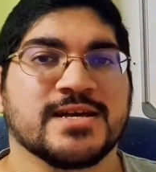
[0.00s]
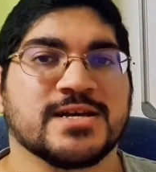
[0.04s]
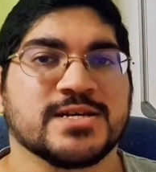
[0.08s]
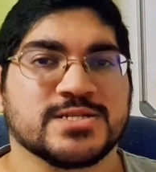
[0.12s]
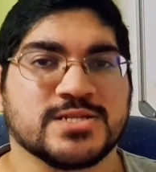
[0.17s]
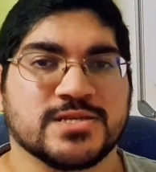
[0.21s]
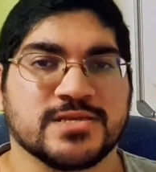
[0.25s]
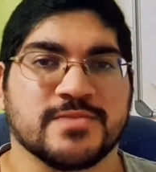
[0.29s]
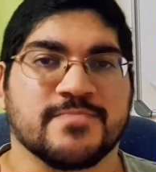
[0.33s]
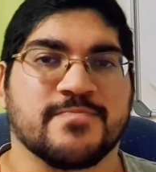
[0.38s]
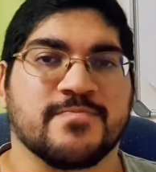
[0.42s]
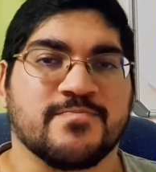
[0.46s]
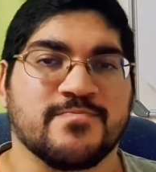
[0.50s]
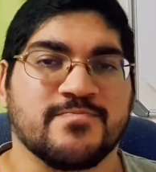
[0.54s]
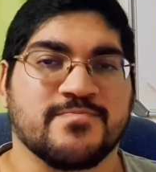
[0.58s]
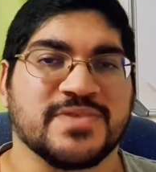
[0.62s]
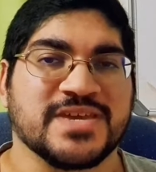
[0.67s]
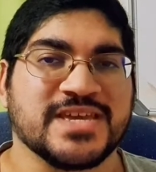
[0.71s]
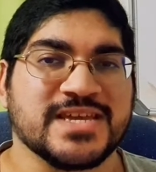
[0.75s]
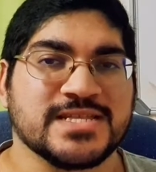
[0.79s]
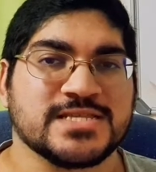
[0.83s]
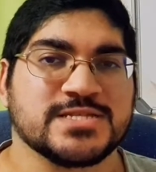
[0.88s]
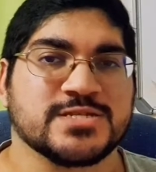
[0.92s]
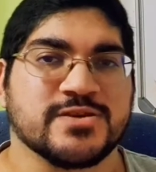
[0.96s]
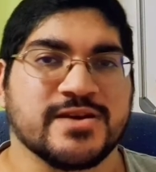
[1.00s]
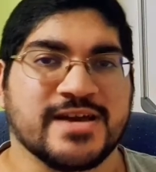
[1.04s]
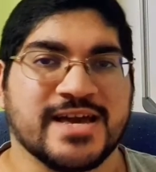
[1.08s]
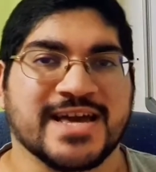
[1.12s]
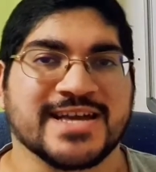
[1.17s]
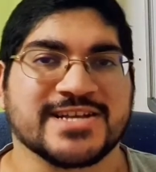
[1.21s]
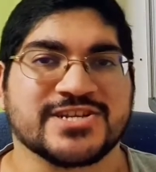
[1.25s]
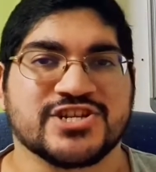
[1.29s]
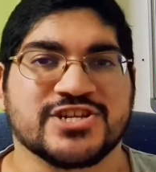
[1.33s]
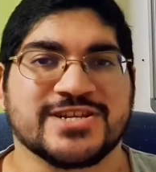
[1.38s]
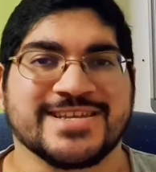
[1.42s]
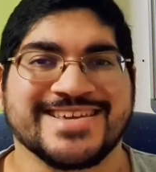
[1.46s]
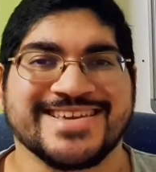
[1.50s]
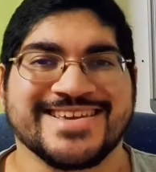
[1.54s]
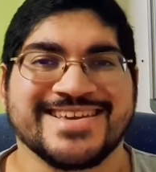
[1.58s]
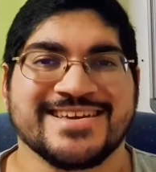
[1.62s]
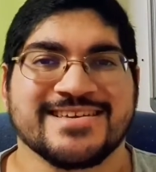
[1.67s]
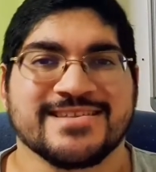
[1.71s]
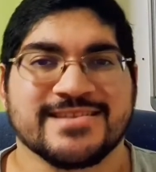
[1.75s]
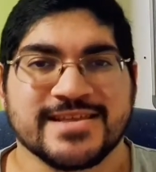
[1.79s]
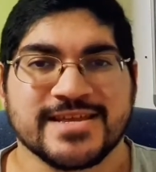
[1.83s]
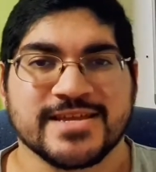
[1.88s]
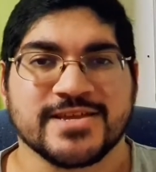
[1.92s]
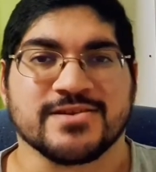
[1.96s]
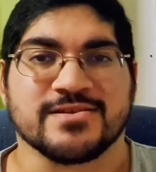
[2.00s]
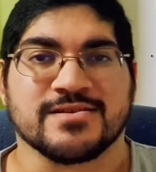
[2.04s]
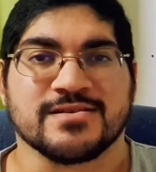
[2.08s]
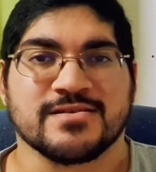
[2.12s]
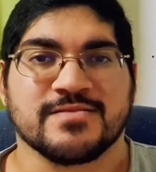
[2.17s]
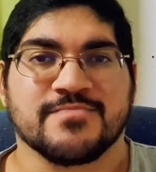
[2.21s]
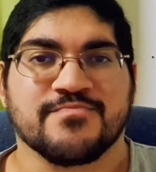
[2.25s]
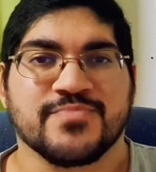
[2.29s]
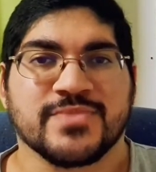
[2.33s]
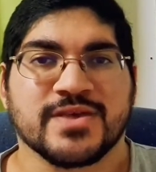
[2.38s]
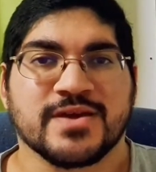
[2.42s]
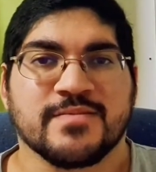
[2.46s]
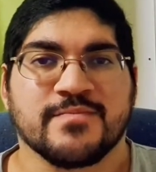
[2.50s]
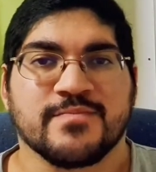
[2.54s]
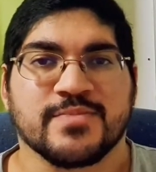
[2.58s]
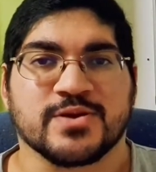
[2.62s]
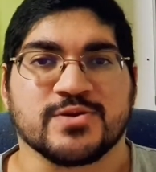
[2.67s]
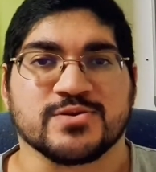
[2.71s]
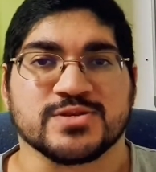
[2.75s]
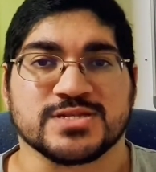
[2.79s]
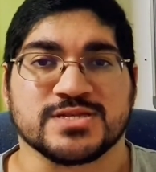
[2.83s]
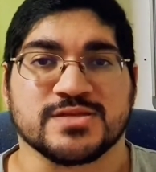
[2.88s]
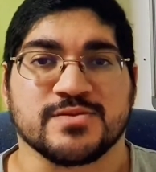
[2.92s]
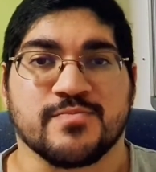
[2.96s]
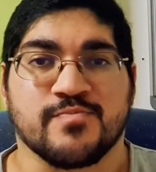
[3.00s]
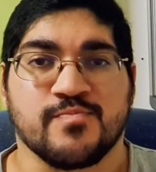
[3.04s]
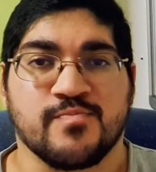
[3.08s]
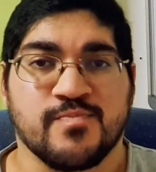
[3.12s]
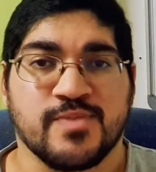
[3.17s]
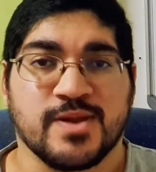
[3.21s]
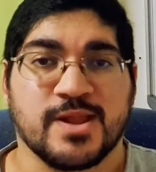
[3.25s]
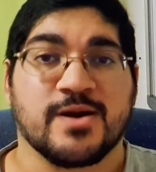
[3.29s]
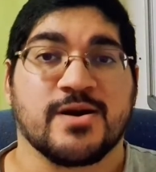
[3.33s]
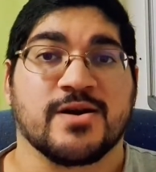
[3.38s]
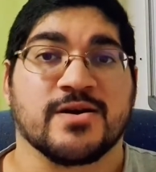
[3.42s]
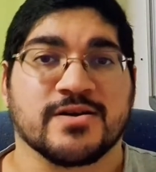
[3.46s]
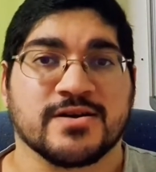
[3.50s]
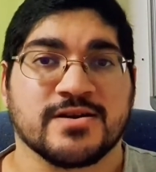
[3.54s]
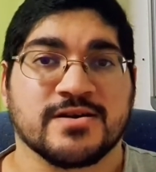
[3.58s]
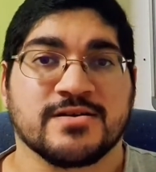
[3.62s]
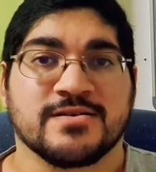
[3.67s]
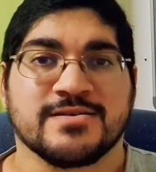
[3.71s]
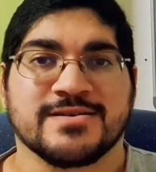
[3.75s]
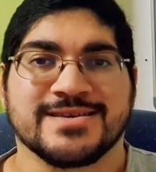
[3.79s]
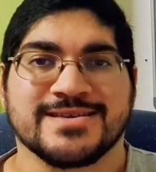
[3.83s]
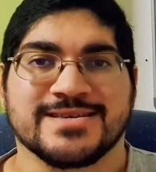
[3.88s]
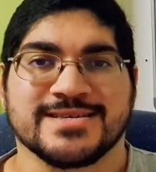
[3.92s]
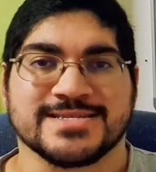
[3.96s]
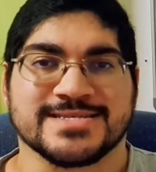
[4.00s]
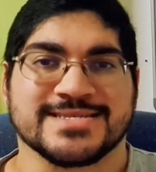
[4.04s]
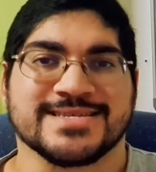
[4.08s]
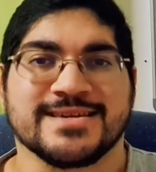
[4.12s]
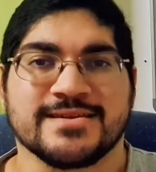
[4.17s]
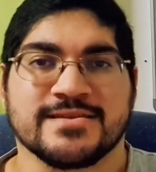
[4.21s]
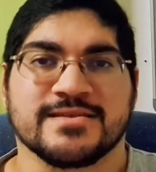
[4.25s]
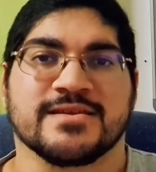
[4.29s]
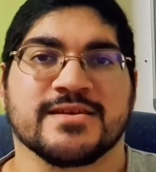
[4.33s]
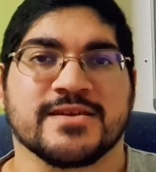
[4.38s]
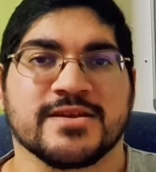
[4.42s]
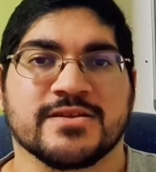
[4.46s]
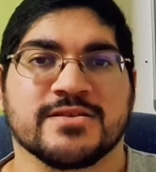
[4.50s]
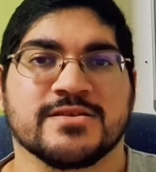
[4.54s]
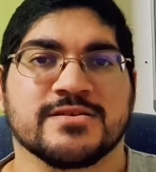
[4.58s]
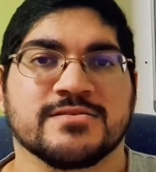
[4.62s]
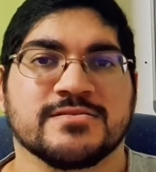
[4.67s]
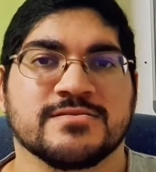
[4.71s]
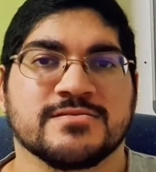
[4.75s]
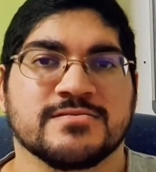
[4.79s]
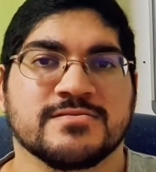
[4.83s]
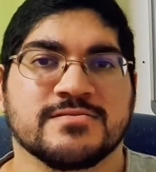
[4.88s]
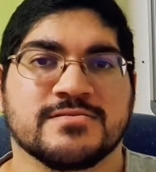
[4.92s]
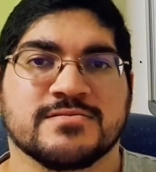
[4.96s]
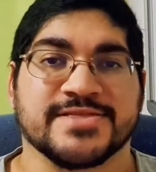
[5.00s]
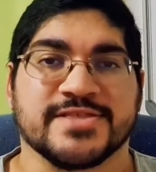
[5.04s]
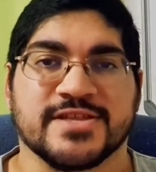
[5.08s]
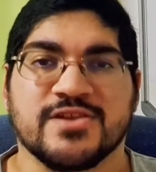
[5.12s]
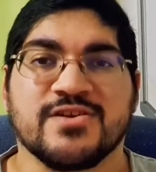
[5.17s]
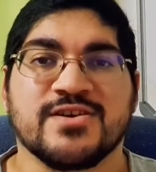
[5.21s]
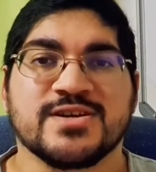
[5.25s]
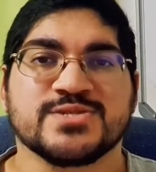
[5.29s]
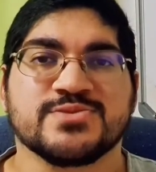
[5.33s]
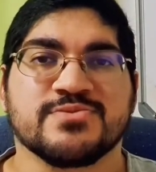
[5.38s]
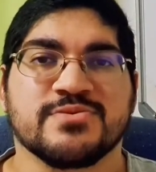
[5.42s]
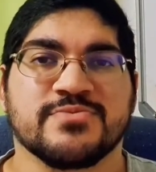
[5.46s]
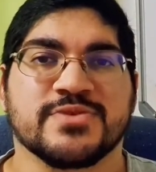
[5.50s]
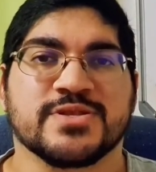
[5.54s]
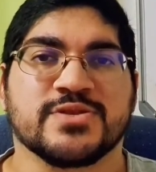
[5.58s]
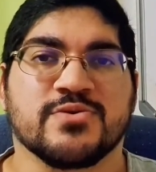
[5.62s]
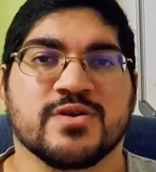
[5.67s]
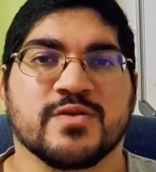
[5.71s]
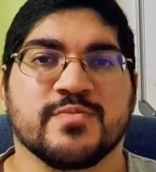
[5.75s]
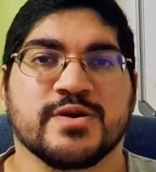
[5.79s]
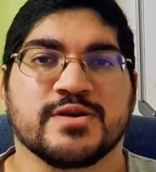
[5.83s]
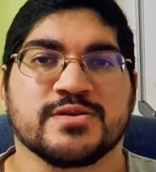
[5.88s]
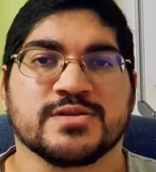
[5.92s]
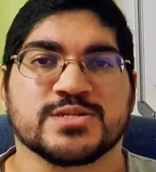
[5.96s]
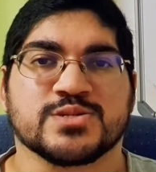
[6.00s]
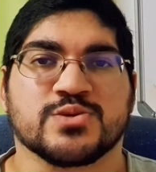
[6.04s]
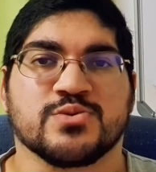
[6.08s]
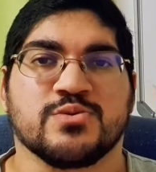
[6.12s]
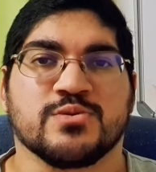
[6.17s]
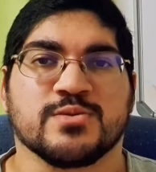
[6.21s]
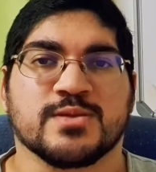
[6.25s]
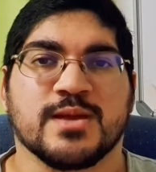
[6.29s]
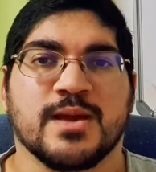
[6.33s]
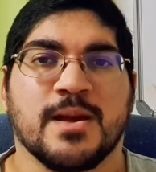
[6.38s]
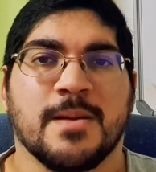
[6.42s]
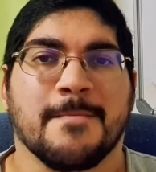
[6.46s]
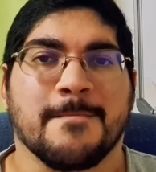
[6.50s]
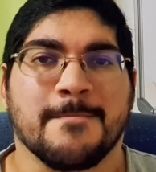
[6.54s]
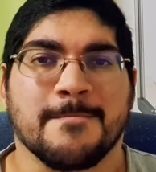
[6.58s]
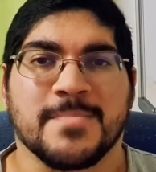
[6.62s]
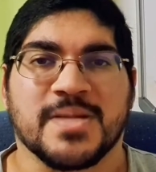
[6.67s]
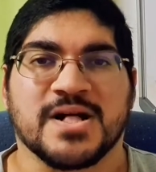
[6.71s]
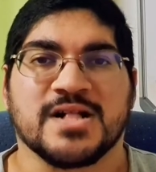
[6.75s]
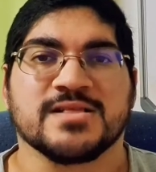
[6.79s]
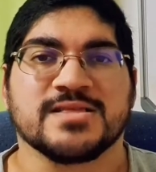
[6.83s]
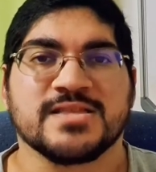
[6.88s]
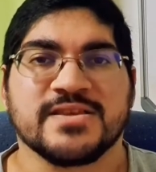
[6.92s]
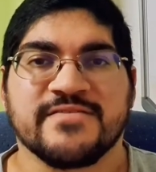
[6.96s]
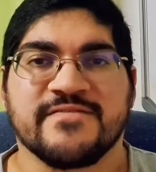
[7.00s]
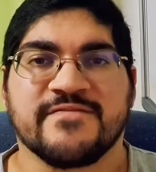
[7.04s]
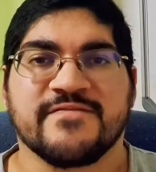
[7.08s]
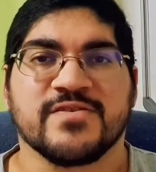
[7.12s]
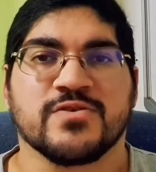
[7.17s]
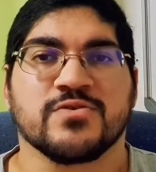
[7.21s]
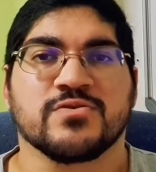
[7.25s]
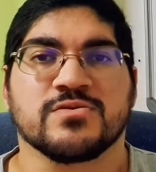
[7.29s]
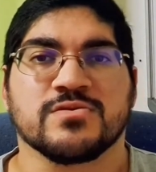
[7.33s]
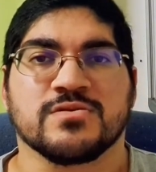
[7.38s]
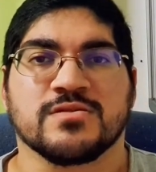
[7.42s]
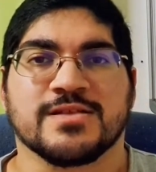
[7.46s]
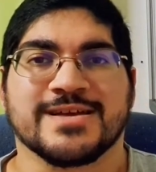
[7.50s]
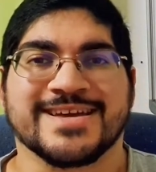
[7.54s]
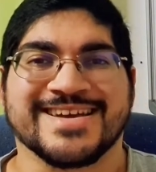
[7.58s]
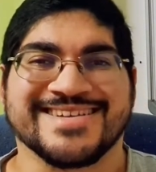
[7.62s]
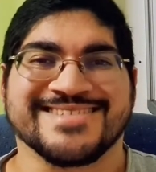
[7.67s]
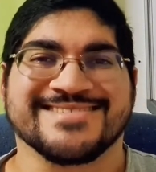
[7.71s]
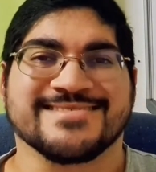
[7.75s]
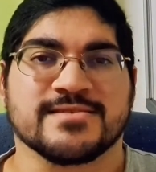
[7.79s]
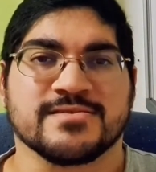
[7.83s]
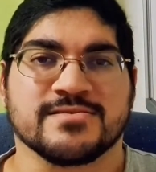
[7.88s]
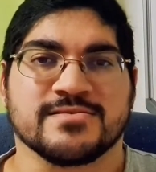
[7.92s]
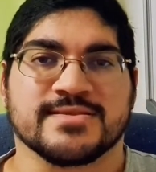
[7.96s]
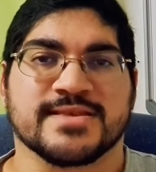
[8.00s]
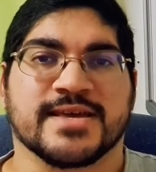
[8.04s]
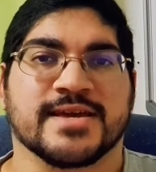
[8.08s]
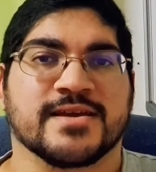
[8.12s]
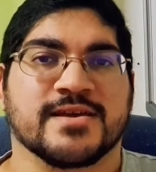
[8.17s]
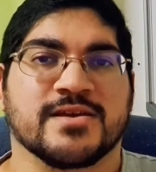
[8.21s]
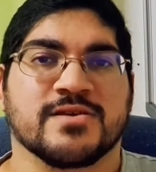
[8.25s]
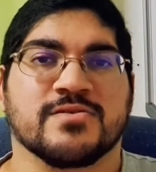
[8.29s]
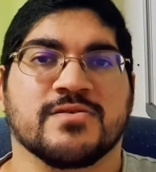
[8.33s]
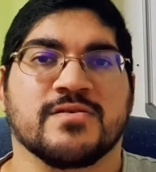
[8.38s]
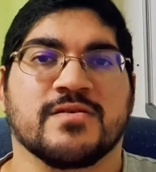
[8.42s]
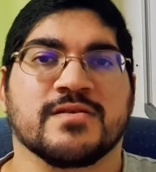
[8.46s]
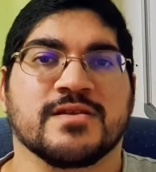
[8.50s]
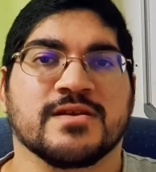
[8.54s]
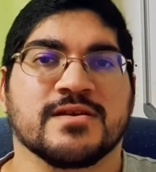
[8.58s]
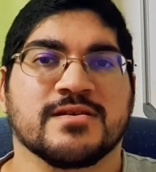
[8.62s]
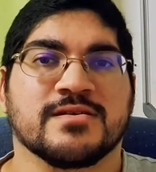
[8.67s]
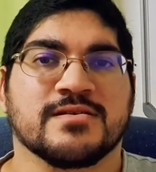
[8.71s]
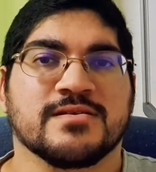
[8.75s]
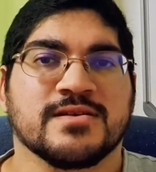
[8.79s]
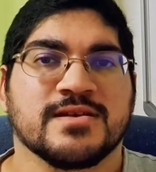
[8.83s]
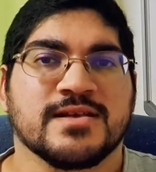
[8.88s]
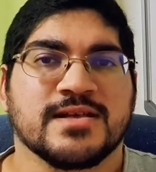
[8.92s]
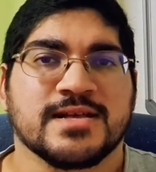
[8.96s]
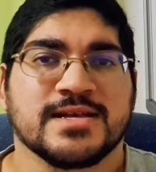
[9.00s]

So the beats are actually irregular because the block is irregular. And the last one we talk about is called multifocal atrial tachycardia.